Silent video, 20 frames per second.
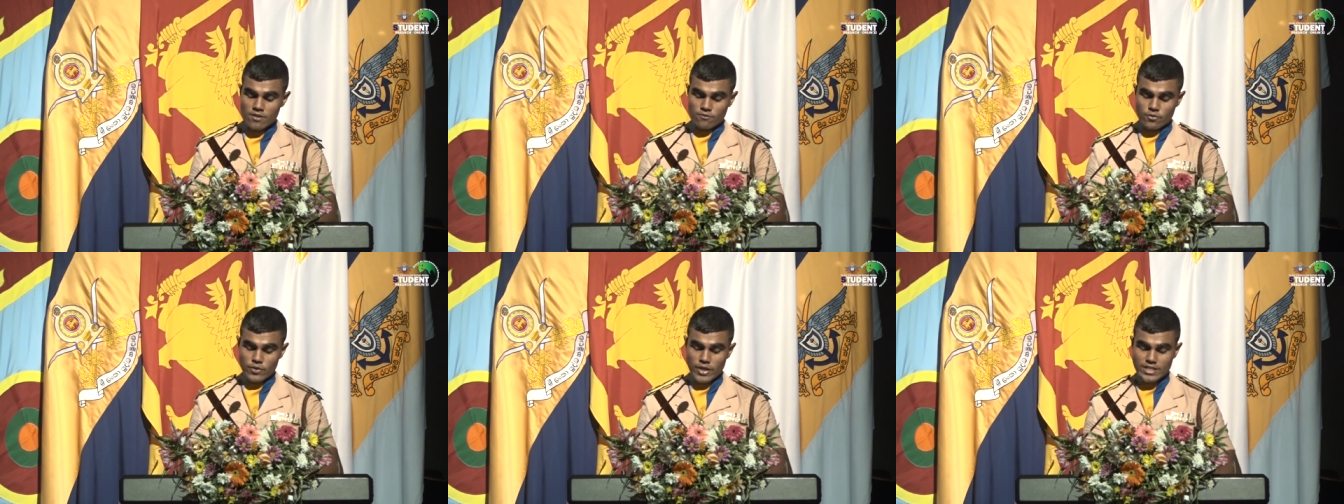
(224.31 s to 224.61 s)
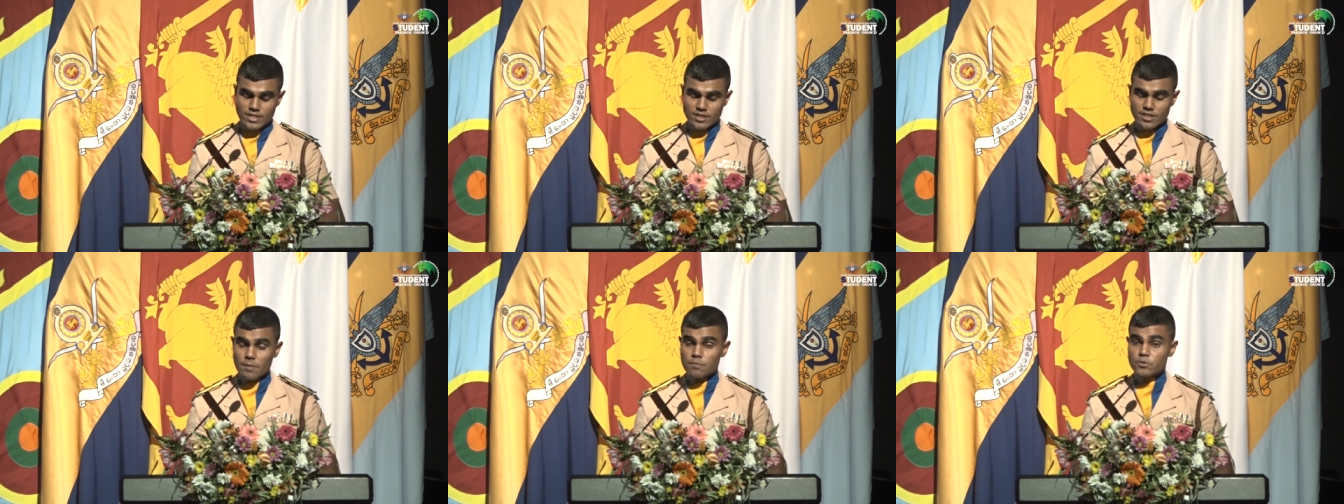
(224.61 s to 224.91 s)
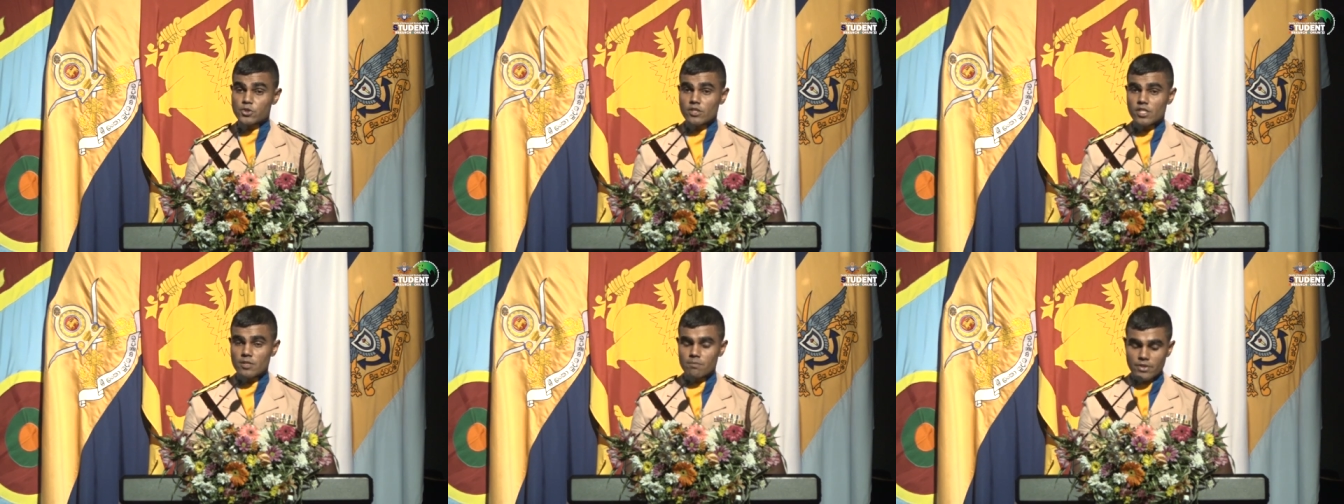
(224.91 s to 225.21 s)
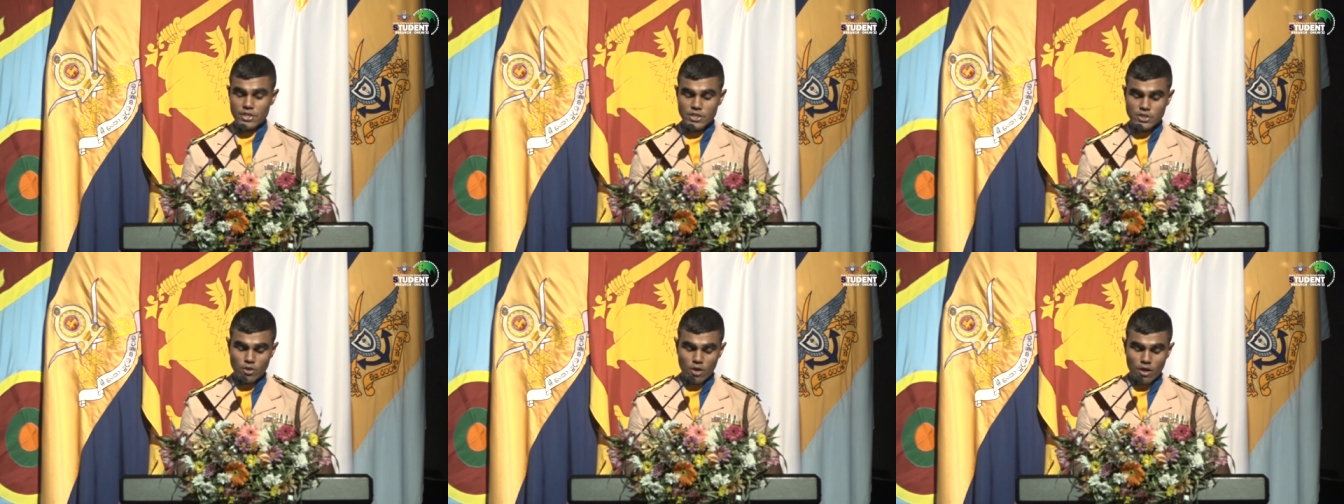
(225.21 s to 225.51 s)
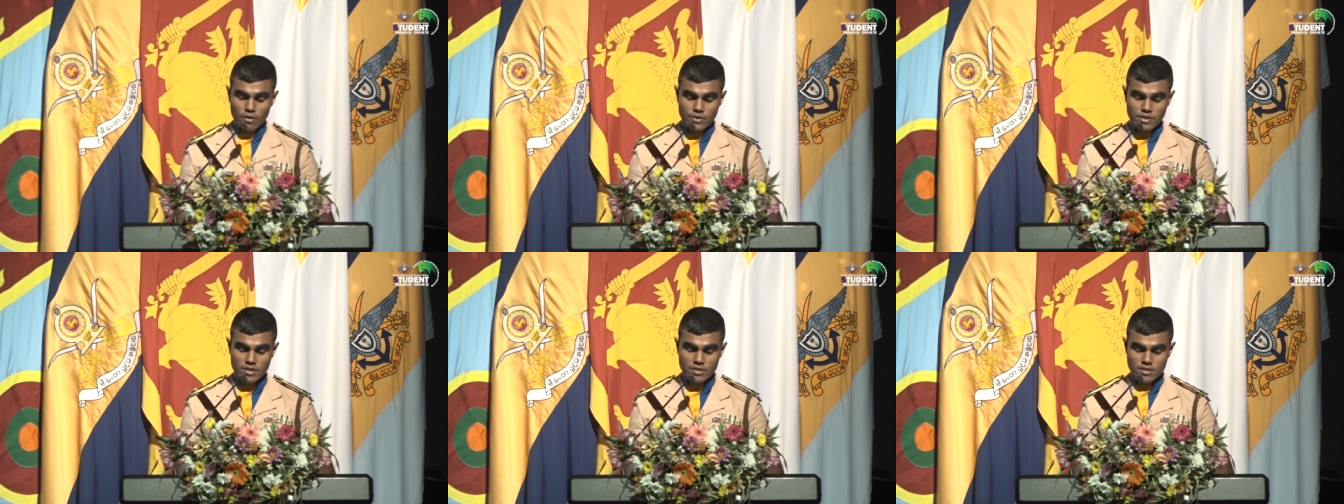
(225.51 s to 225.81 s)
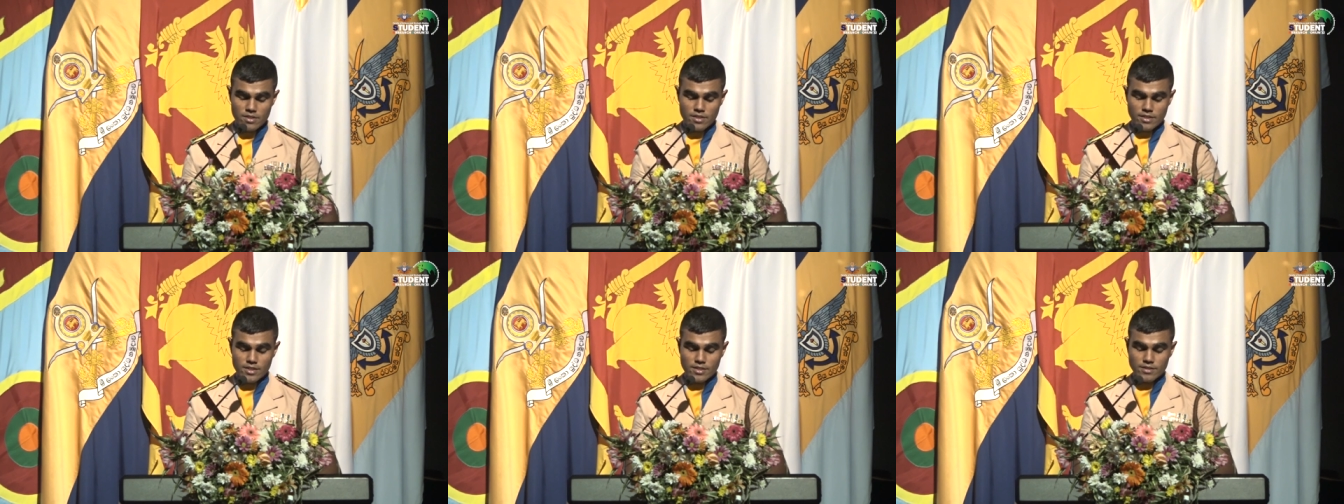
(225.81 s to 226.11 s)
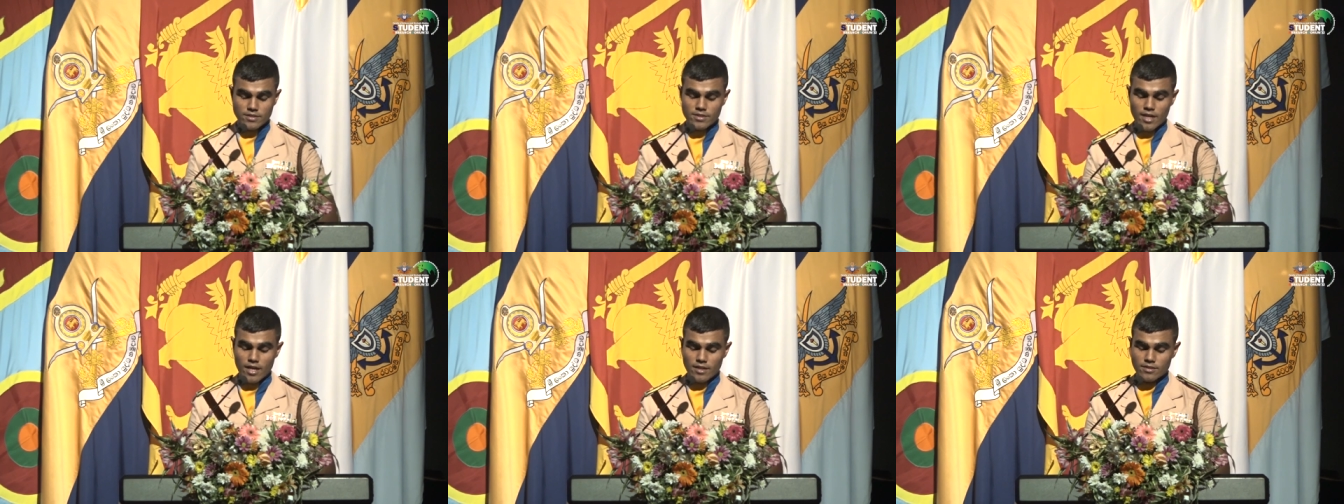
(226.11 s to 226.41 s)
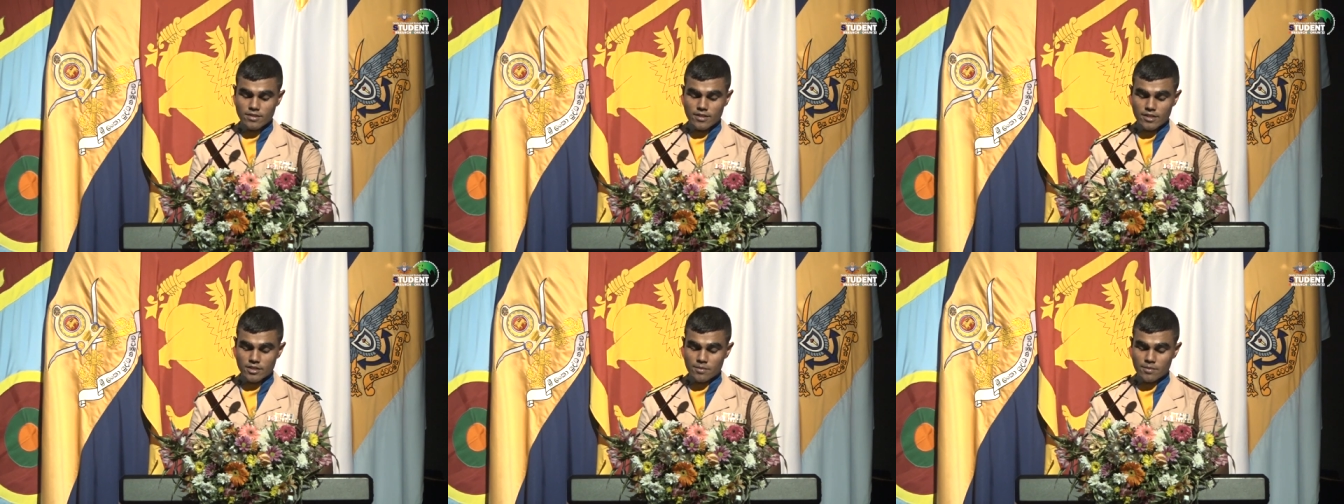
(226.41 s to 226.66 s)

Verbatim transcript: for exceptionally meritorious conduct